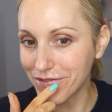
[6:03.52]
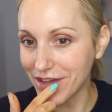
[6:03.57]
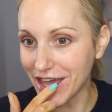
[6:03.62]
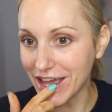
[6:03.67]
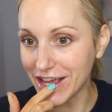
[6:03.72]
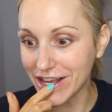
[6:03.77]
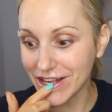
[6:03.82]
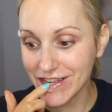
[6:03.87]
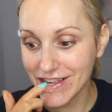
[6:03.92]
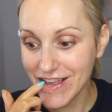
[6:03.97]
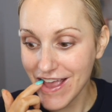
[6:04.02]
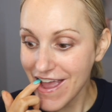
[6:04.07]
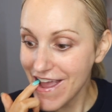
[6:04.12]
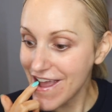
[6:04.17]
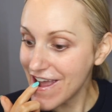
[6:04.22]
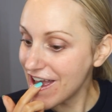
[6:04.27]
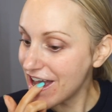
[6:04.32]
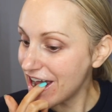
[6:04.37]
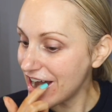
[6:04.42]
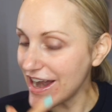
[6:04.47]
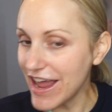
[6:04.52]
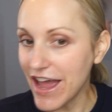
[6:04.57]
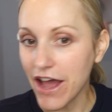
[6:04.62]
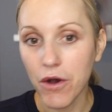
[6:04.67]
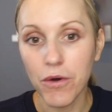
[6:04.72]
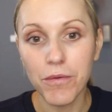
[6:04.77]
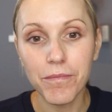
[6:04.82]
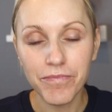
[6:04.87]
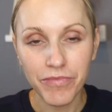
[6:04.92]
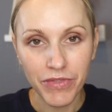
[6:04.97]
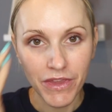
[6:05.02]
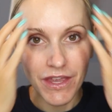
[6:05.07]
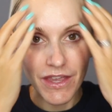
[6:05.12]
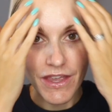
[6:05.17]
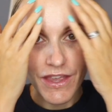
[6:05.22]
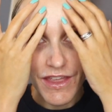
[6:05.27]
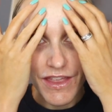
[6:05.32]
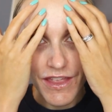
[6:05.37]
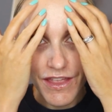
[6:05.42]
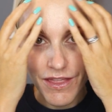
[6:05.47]
face. Now,
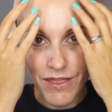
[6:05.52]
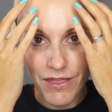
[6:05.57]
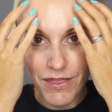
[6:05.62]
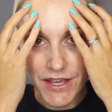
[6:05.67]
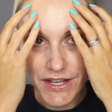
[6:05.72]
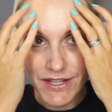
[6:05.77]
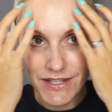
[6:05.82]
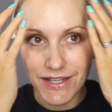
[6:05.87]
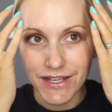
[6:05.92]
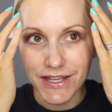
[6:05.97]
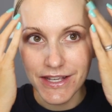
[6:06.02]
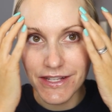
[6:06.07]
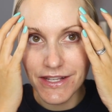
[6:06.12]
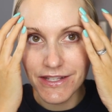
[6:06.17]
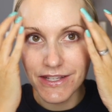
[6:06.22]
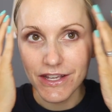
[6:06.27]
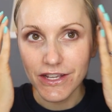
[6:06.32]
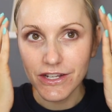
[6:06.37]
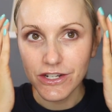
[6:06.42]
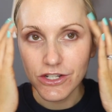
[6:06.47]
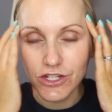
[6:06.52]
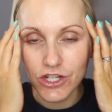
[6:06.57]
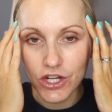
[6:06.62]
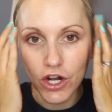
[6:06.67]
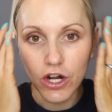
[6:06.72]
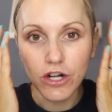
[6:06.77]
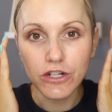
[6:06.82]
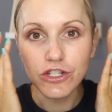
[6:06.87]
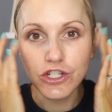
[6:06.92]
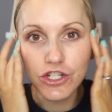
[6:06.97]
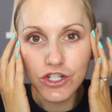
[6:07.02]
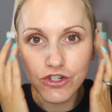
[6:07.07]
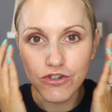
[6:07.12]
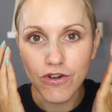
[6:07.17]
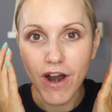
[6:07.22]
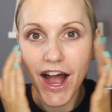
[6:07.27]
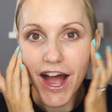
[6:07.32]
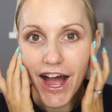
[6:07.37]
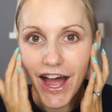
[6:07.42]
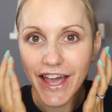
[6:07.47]
this is touch
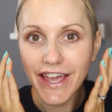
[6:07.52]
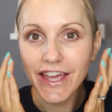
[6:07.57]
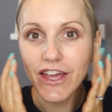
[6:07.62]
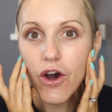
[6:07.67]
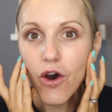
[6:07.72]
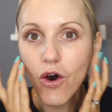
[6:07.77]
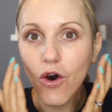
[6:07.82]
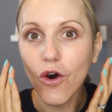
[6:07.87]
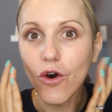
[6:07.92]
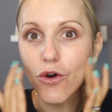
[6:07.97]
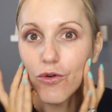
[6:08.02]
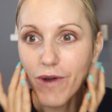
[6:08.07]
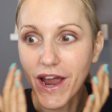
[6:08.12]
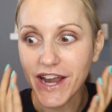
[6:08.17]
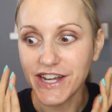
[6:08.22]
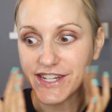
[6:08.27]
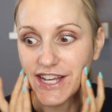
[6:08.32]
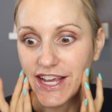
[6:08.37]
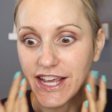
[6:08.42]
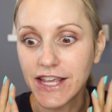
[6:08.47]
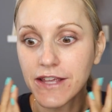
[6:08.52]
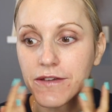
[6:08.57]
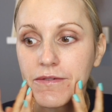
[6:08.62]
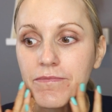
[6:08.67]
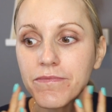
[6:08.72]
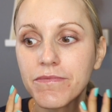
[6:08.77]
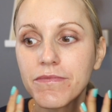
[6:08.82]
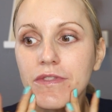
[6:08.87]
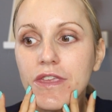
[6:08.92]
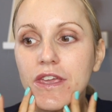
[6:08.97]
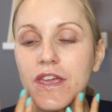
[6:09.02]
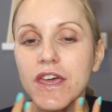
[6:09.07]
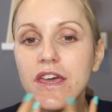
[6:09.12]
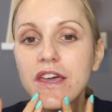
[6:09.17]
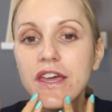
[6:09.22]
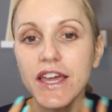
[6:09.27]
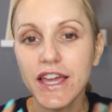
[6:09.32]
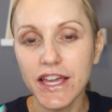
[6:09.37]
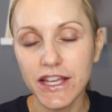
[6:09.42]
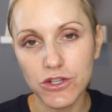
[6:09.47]
dry already.
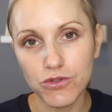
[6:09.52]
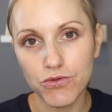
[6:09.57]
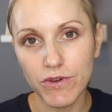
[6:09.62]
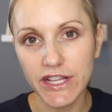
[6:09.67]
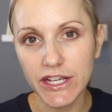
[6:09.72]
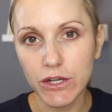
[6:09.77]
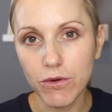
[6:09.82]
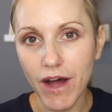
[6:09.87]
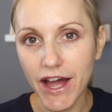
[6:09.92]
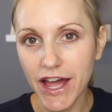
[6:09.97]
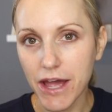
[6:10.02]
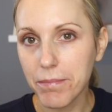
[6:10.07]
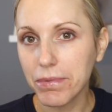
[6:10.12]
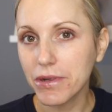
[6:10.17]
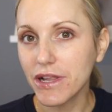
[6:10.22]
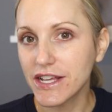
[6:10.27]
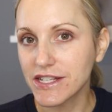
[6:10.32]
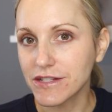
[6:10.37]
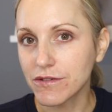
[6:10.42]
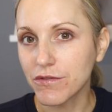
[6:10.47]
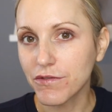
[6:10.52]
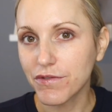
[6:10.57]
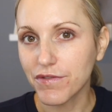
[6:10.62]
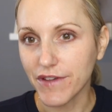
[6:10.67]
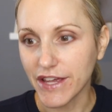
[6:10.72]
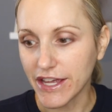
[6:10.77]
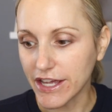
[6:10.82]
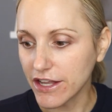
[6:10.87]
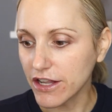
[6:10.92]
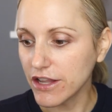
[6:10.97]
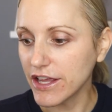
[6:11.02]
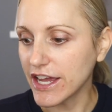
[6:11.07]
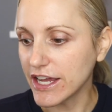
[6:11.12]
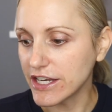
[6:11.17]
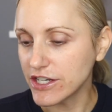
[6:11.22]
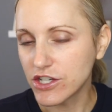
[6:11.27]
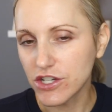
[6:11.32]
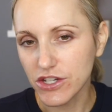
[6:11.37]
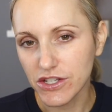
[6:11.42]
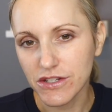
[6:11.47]
It's really quite a pleasant feel.
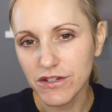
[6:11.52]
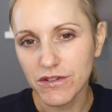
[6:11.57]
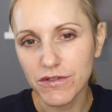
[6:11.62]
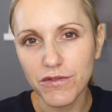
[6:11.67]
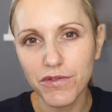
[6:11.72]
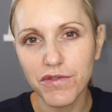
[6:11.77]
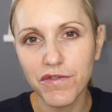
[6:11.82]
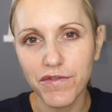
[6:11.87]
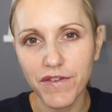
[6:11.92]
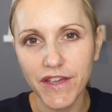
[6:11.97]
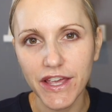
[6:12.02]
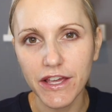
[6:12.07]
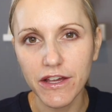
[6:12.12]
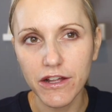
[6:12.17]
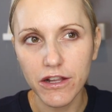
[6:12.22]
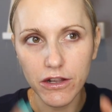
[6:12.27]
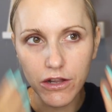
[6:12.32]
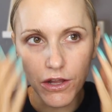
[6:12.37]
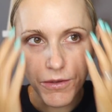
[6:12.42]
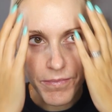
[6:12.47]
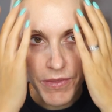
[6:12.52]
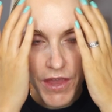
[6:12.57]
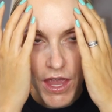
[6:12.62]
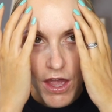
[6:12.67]
It doesn't feel